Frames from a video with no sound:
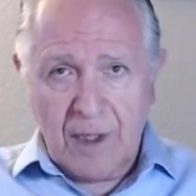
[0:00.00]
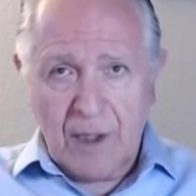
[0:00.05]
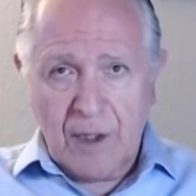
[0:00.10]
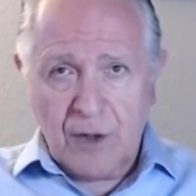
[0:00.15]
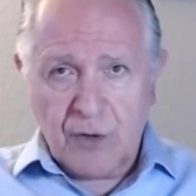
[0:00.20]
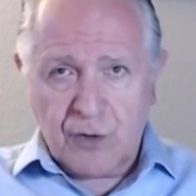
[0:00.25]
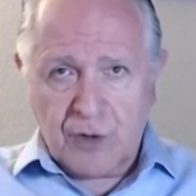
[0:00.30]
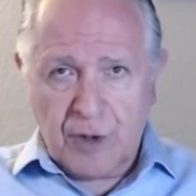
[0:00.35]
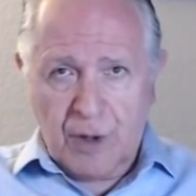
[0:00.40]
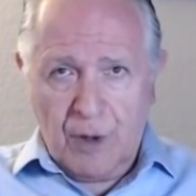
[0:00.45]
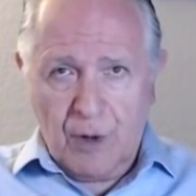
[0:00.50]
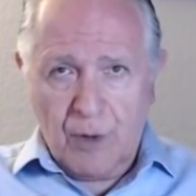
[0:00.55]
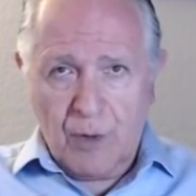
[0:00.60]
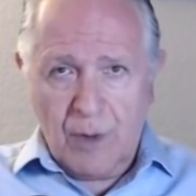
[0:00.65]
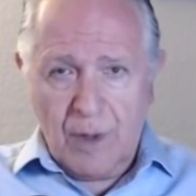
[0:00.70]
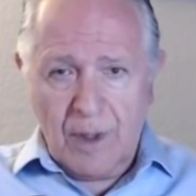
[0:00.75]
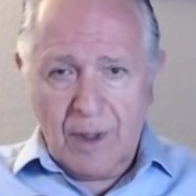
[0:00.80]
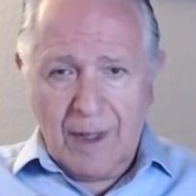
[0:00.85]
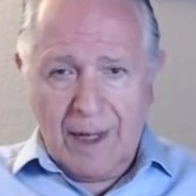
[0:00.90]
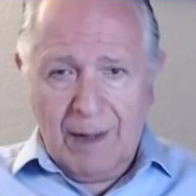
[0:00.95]
So
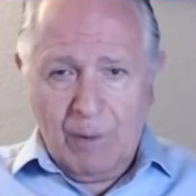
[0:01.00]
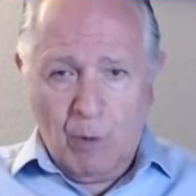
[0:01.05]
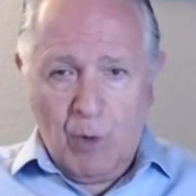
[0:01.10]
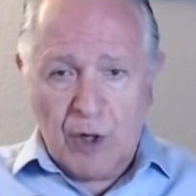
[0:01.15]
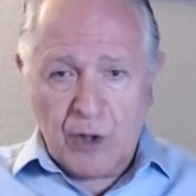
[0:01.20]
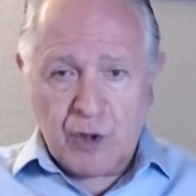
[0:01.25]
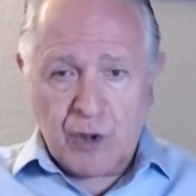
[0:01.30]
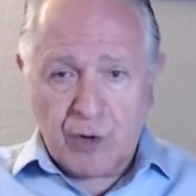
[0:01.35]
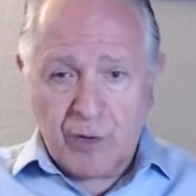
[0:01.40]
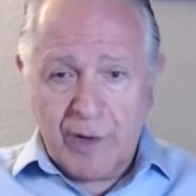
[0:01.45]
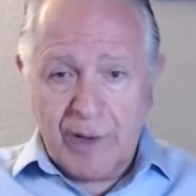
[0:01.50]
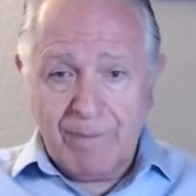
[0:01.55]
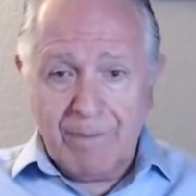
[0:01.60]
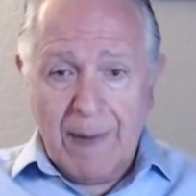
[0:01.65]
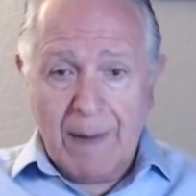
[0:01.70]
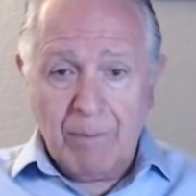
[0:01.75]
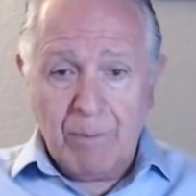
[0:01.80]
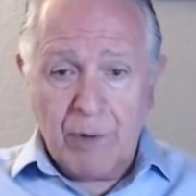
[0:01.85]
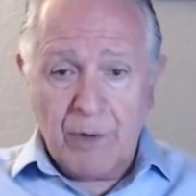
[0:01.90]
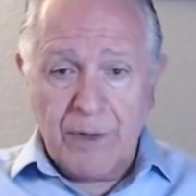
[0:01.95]
I want you to
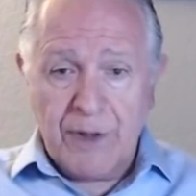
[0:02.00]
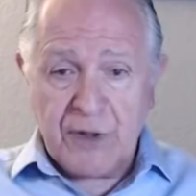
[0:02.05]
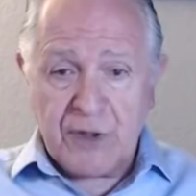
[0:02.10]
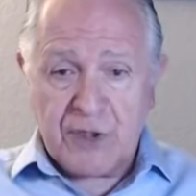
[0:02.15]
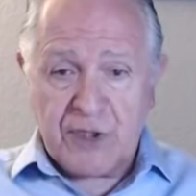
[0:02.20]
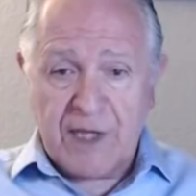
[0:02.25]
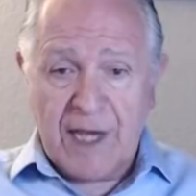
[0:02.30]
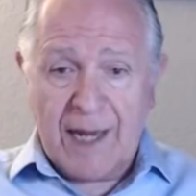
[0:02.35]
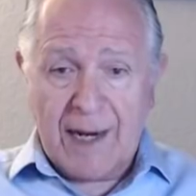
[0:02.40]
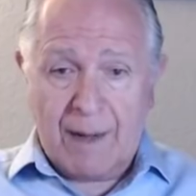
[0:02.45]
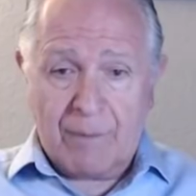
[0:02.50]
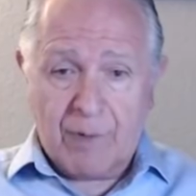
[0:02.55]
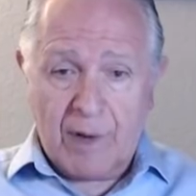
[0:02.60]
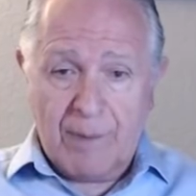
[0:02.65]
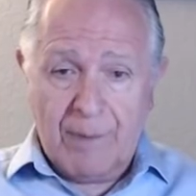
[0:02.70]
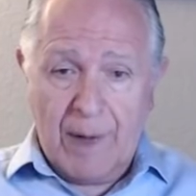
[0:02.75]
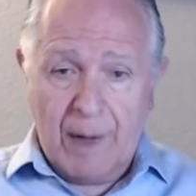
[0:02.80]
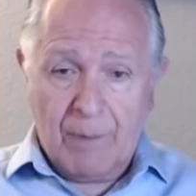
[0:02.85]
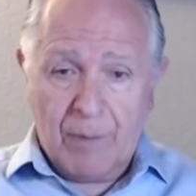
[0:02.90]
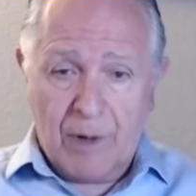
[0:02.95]
remember this setup.
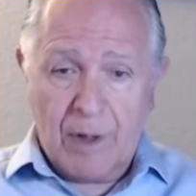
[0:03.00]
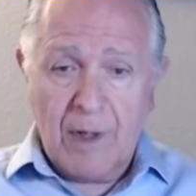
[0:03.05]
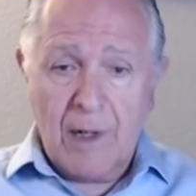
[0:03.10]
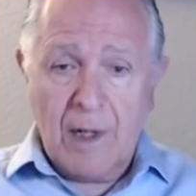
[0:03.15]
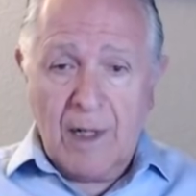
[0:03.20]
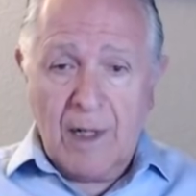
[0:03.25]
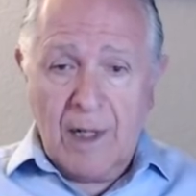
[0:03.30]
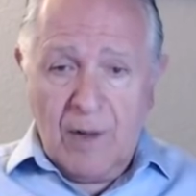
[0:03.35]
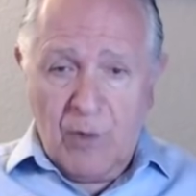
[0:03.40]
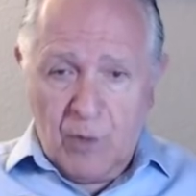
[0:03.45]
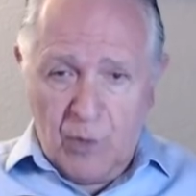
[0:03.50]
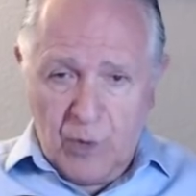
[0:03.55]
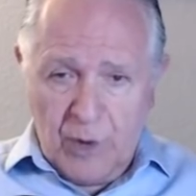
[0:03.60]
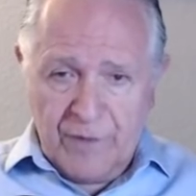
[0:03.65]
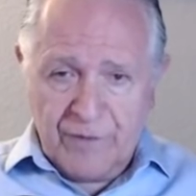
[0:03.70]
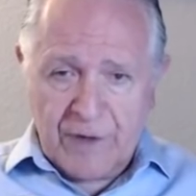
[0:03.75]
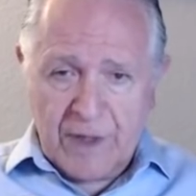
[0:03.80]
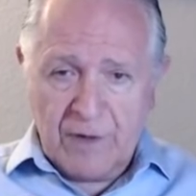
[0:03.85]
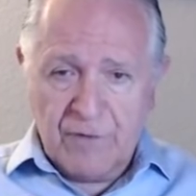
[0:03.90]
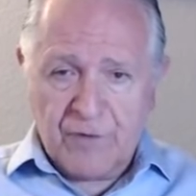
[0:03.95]
Remember,
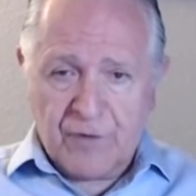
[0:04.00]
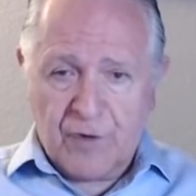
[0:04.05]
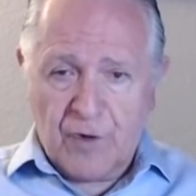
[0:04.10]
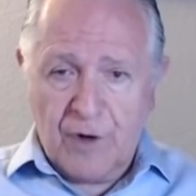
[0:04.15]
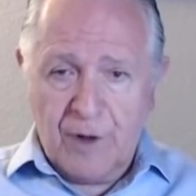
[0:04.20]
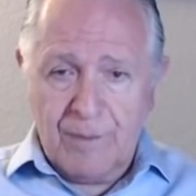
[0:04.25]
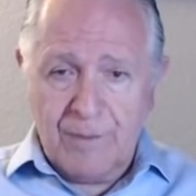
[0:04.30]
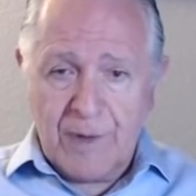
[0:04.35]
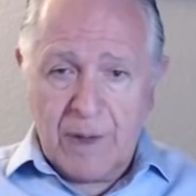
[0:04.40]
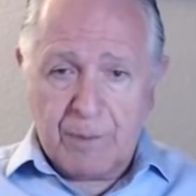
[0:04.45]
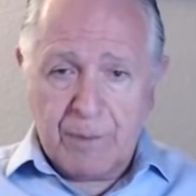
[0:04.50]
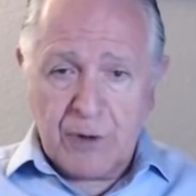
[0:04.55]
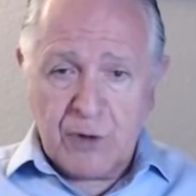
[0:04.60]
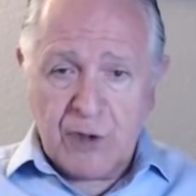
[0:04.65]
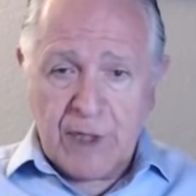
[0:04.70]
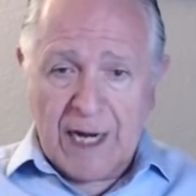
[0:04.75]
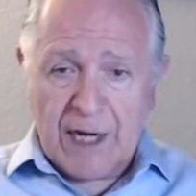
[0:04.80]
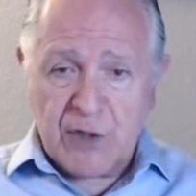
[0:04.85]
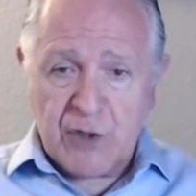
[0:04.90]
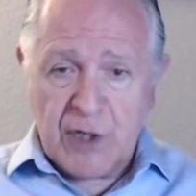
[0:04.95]
we've confirmed the
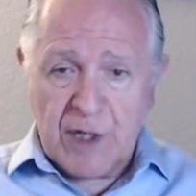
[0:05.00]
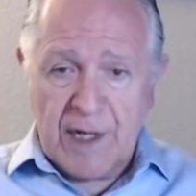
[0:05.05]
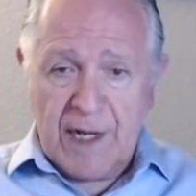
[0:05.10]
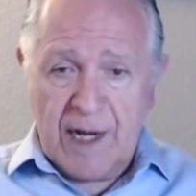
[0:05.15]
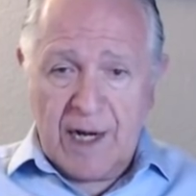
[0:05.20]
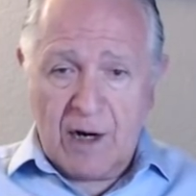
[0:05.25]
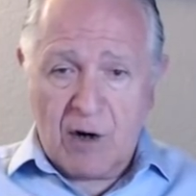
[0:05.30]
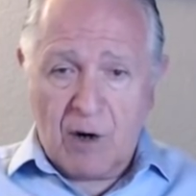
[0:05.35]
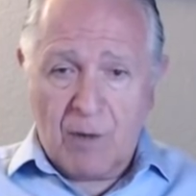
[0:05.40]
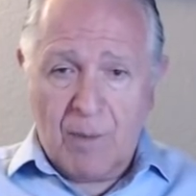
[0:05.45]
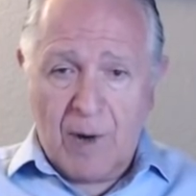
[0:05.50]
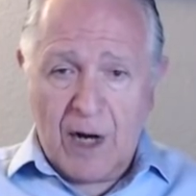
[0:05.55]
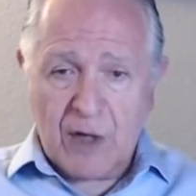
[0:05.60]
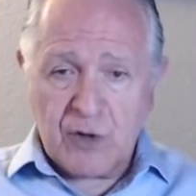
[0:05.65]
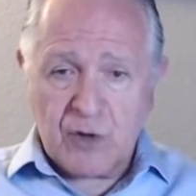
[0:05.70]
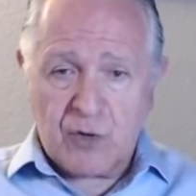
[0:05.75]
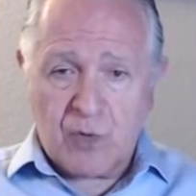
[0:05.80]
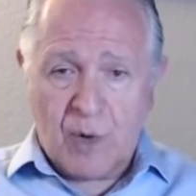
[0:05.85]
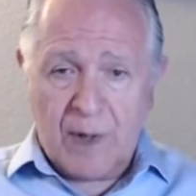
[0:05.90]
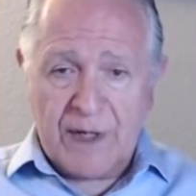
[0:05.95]
projection here,
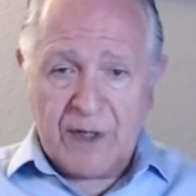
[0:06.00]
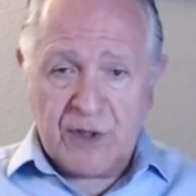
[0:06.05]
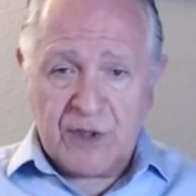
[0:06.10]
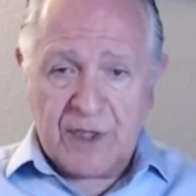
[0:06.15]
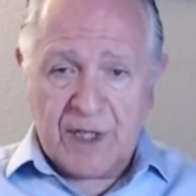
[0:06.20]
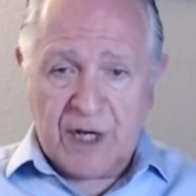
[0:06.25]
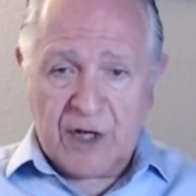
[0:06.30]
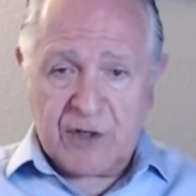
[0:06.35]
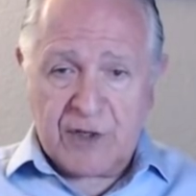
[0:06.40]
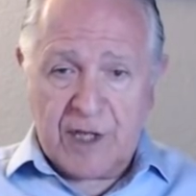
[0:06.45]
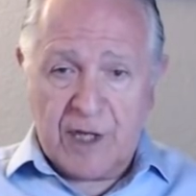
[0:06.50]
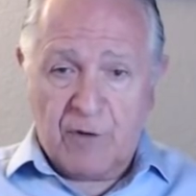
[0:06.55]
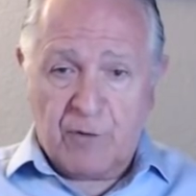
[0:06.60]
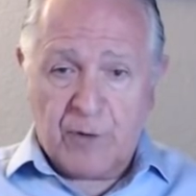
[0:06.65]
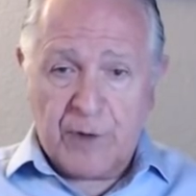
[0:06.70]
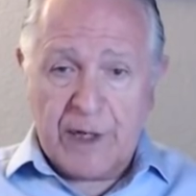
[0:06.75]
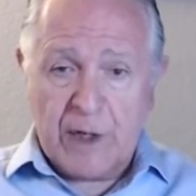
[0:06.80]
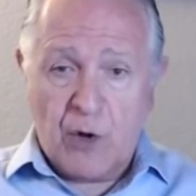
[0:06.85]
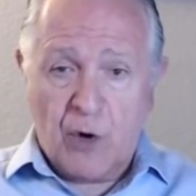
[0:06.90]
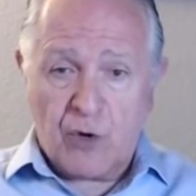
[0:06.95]
March 26th. If
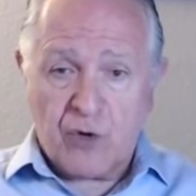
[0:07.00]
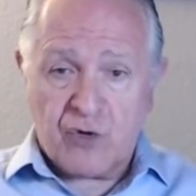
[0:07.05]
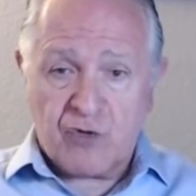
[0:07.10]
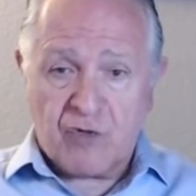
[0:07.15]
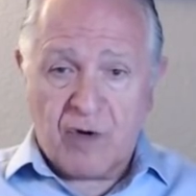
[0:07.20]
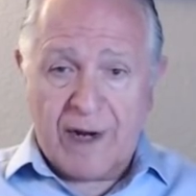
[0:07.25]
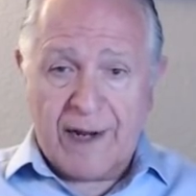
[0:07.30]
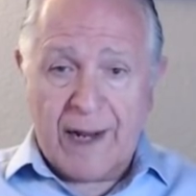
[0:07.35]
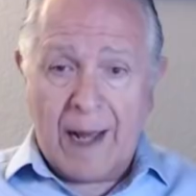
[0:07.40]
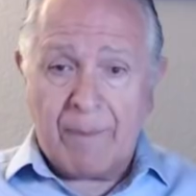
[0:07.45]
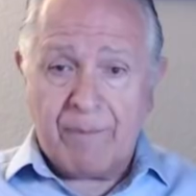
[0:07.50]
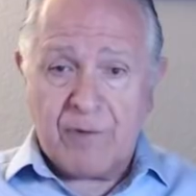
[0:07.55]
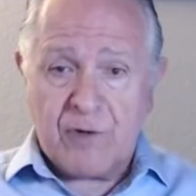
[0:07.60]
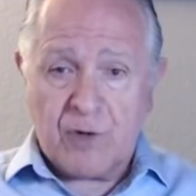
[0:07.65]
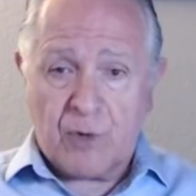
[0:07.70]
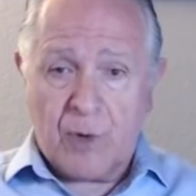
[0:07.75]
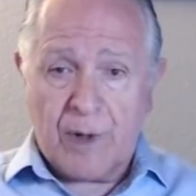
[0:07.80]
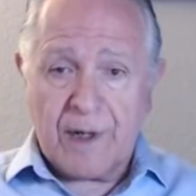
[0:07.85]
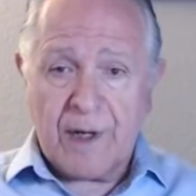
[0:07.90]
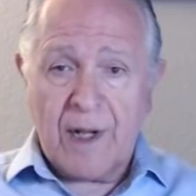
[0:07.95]
we go straight up
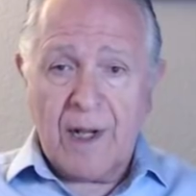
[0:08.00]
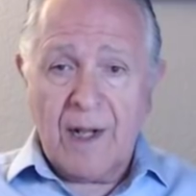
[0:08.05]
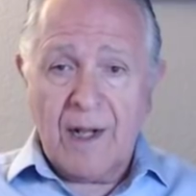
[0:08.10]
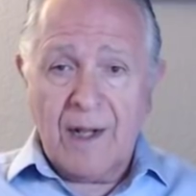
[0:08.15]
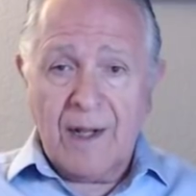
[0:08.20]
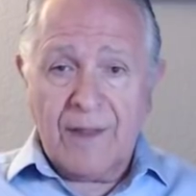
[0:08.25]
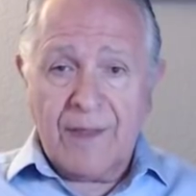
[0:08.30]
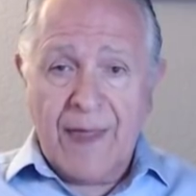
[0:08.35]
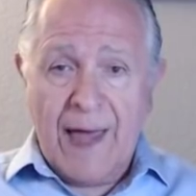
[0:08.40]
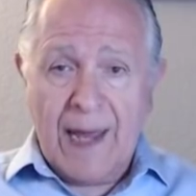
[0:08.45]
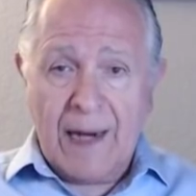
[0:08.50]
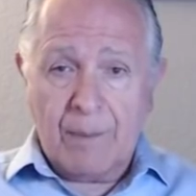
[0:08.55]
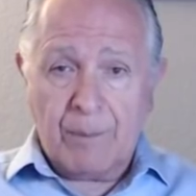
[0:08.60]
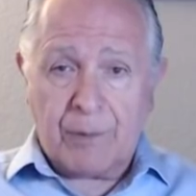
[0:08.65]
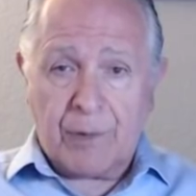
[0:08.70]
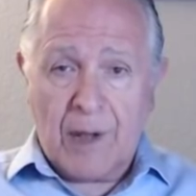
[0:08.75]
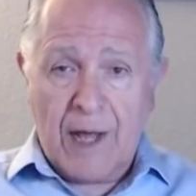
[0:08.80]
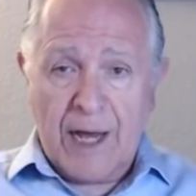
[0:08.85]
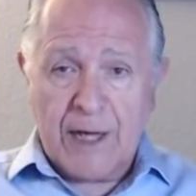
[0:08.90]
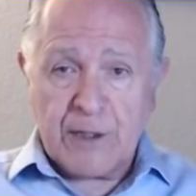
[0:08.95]
to it, that
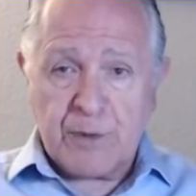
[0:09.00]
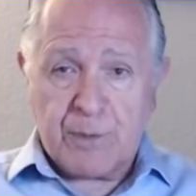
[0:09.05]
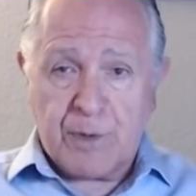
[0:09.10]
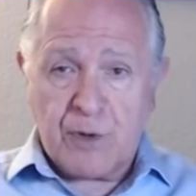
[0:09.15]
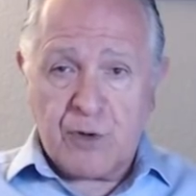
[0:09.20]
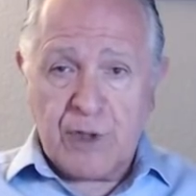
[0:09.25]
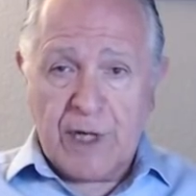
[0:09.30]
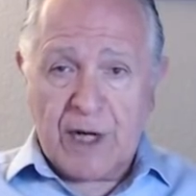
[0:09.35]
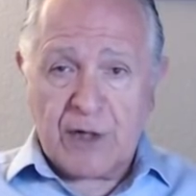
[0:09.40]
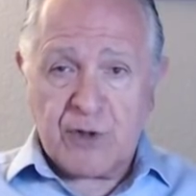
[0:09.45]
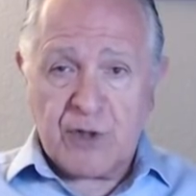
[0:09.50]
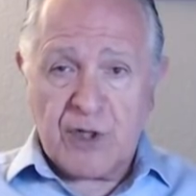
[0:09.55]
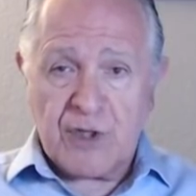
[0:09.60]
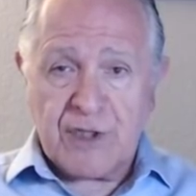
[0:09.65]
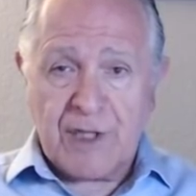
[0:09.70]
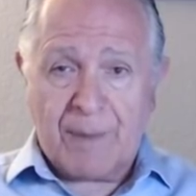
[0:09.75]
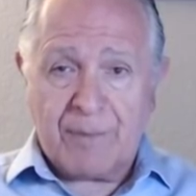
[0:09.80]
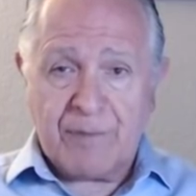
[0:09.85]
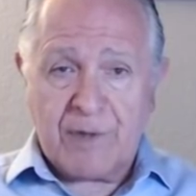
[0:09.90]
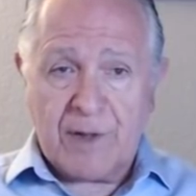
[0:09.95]
implies projections
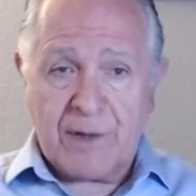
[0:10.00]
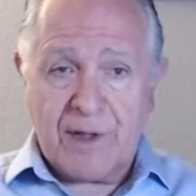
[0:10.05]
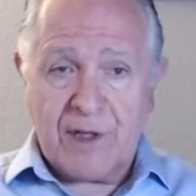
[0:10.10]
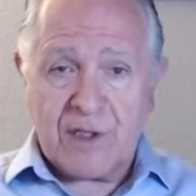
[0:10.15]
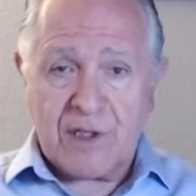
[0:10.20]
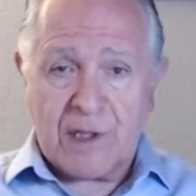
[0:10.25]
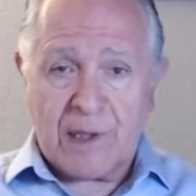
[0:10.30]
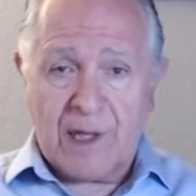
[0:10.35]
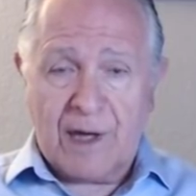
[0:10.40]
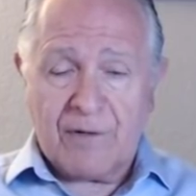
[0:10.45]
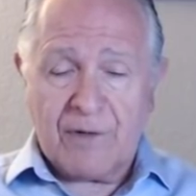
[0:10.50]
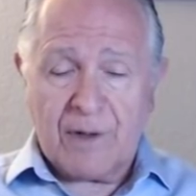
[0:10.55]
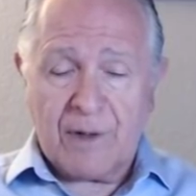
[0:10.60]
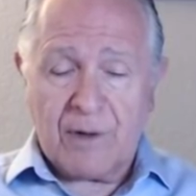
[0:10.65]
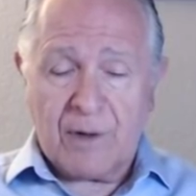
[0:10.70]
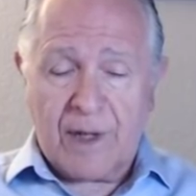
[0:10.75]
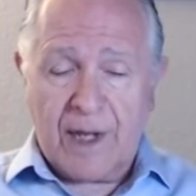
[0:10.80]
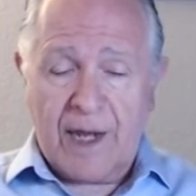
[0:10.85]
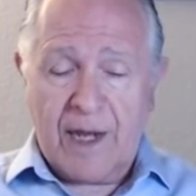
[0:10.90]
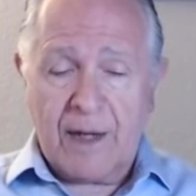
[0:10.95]
up to this level,
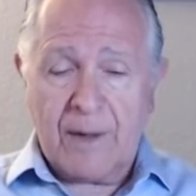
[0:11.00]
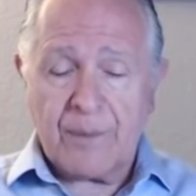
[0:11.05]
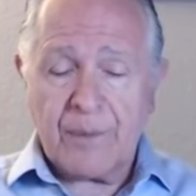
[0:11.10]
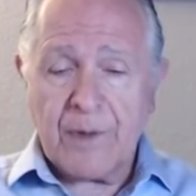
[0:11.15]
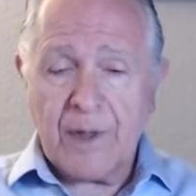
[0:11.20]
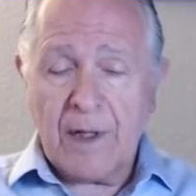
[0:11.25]
okay?